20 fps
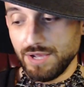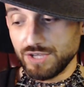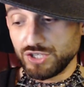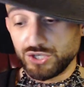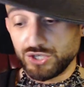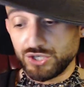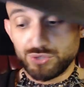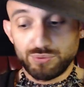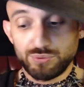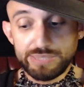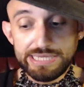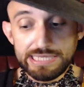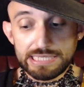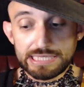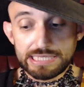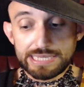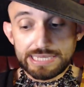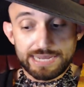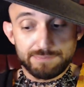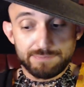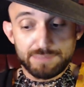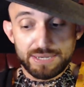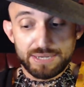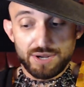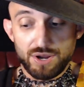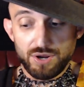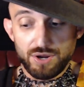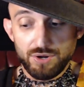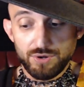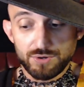A shriek had been
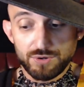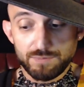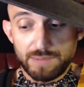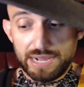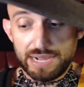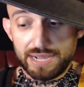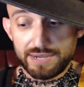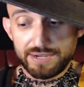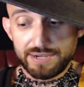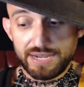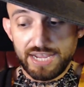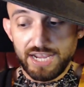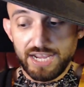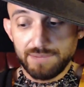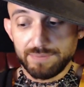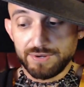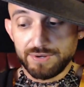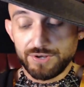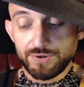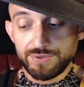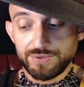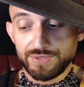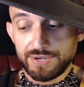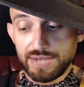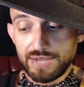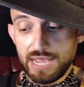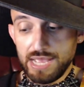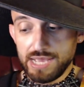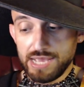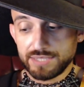heard by a neighbor during the
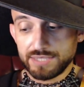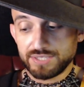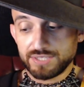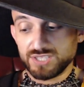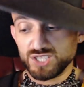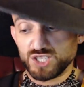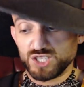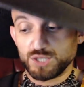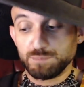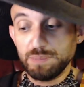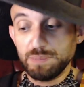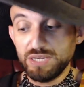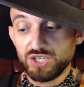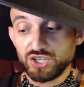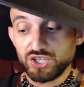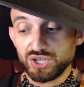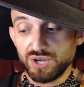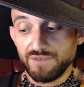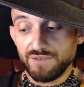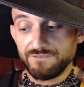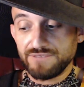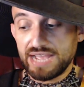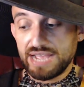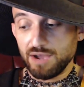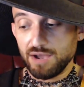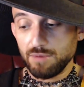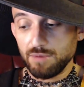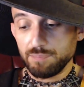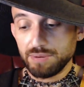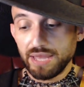night. Suspicion of
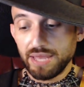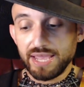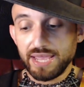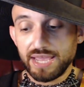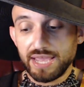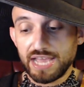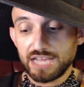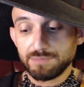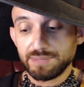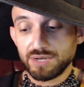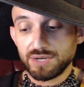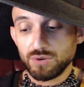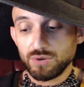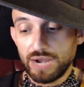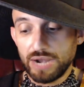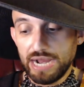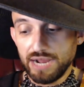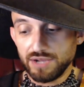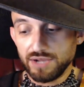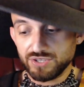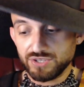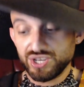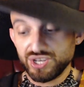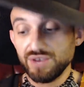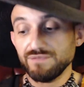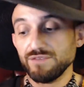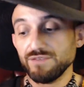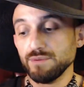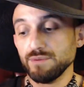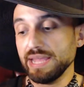foul play had been aroused.
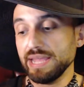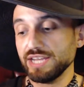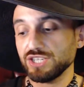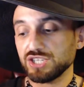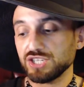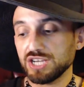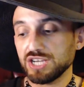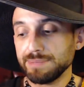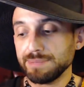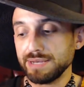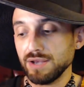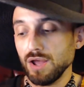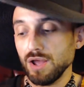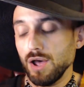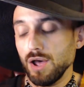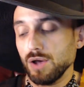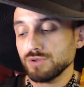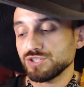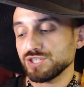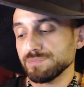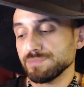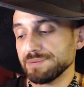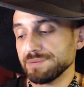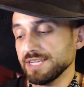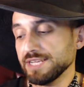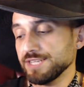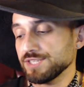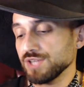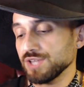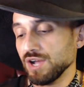Information had been lodged at the
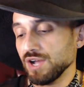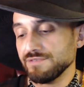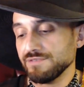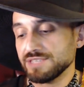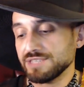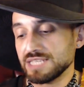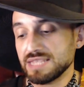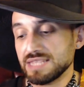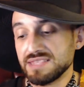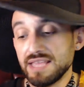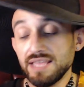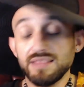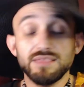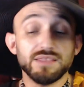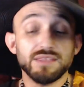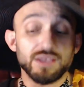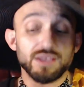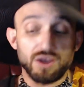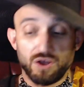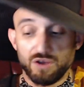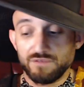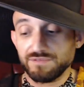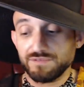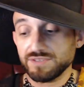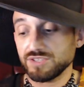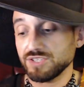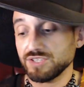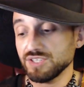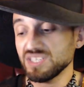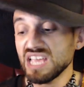police office, and then the
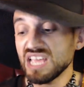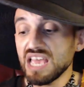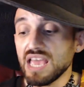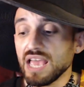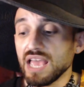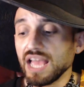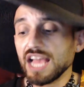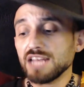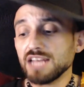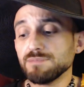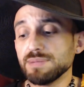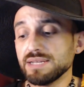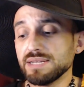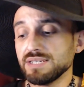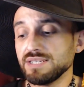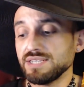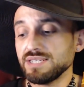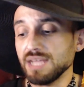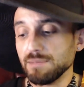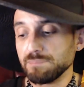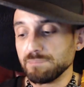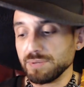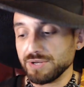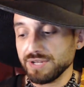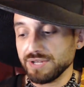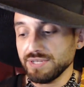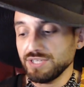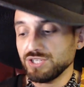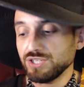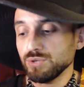officers had been
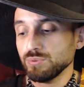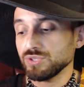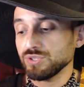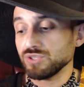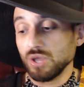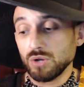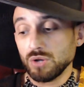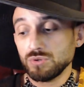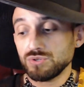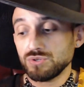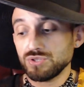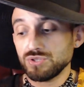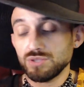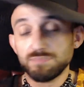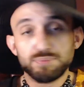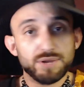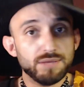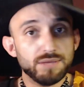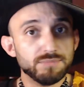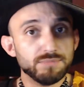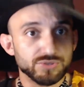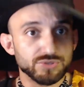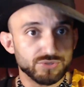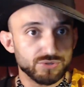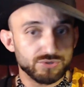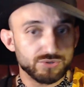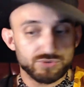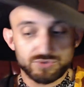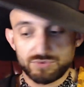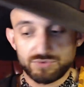deputed to search the
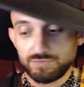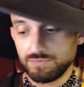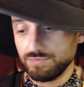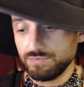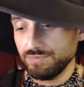premises.